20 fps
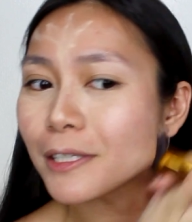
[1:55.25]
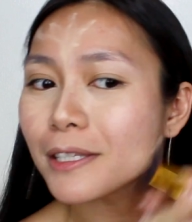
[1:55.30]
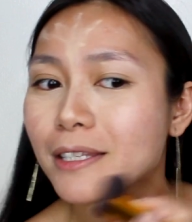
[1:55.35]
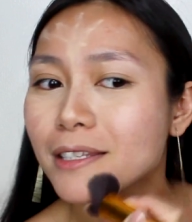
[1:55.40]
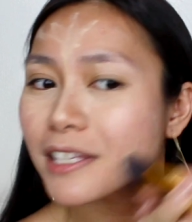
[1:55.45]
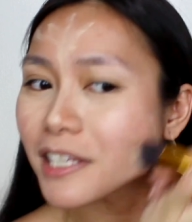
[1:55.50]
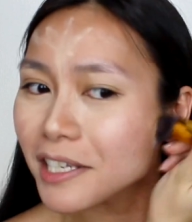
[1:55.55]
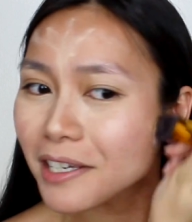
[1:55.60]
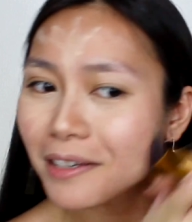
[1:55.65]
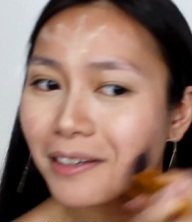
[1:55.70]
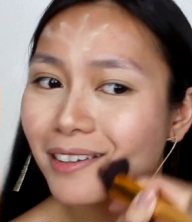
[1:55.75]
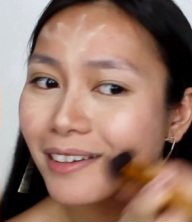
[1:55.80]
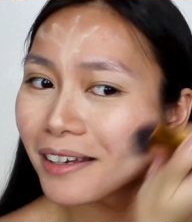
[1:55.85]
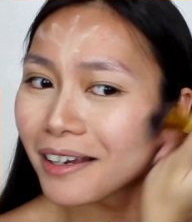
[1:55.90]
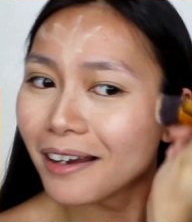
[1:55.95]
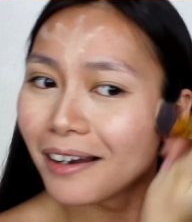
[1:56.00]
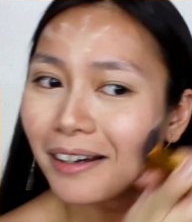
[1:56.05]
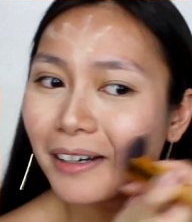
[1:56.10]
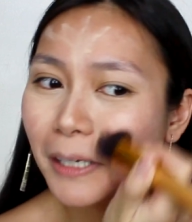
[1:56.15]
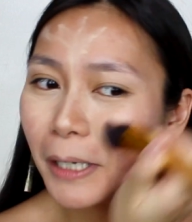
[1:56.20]

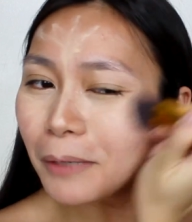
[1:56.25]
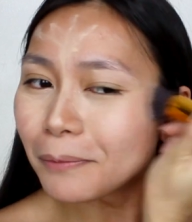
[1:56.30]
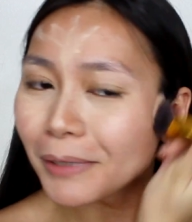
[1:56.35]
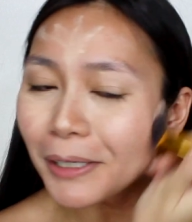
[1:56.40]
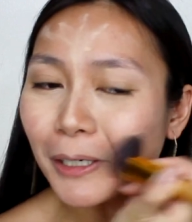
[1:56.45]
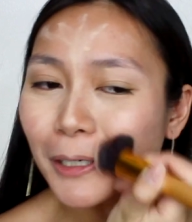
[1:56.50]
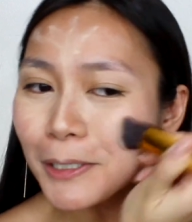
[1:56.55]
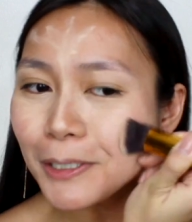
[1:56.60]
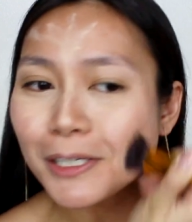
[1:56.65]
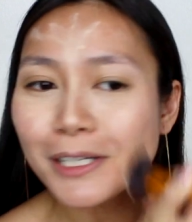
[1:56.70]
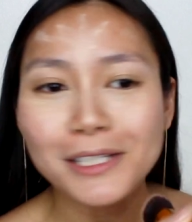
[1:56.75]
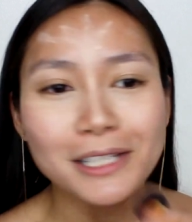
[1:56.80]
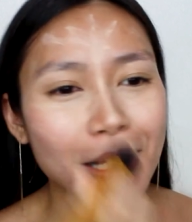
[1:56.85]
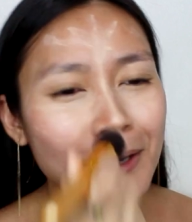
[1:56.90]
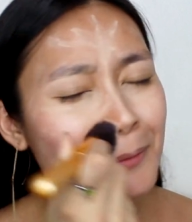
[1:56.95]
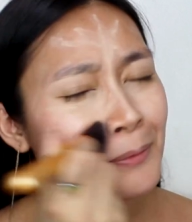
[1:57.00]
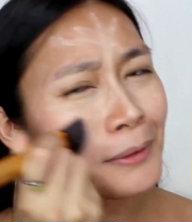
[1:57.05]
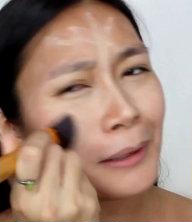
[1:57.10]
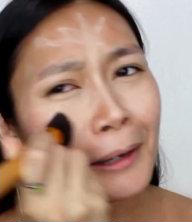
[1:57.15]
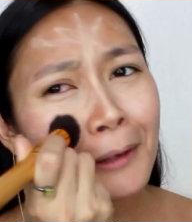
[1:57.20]
Oh my gosh,
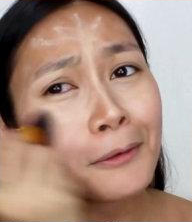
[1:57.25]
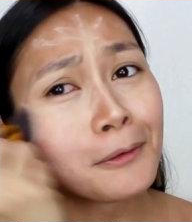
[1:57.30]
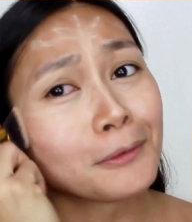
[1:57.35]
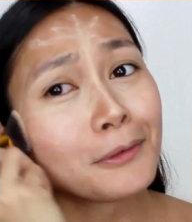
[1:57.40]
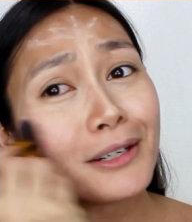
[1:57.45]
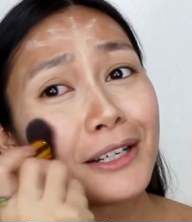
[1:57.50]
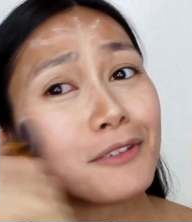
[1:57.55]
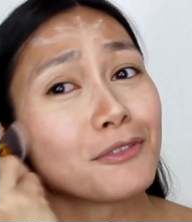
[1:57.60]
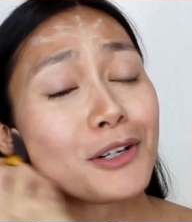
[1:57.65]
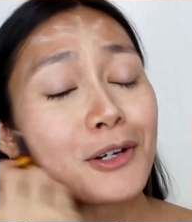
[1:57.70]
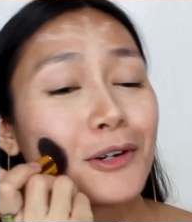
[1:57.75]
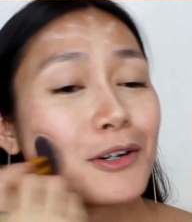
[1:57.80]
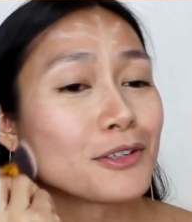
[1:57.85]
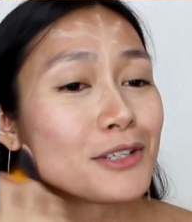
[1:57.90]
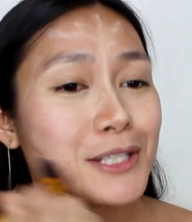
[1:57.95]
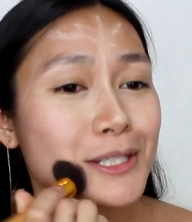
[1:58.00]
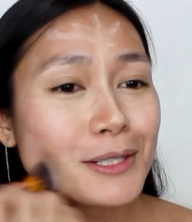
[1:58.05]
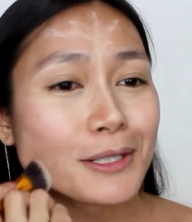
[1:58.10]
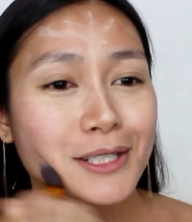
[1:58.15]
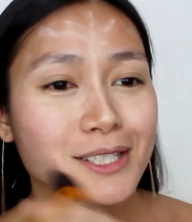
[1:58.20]
I don't even know how
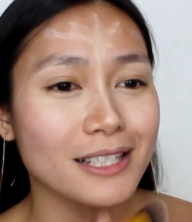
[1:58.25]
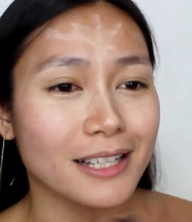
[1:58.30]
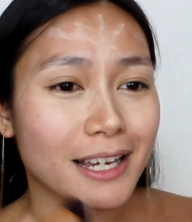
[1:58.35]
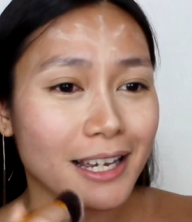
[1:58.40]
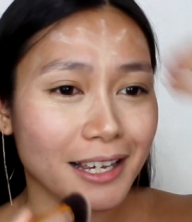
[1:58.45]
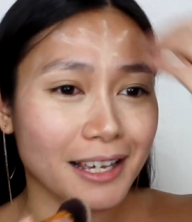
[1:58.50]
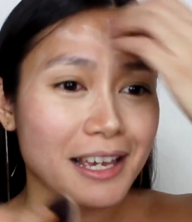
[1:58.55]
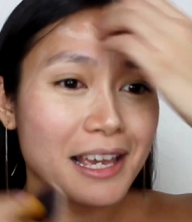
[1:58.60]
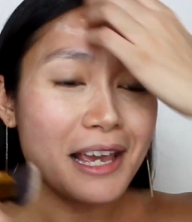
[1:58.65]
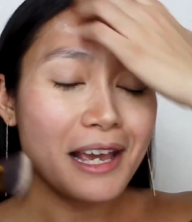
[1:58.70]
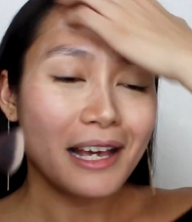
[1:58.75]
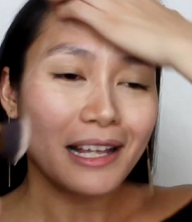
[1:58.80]
this looks like.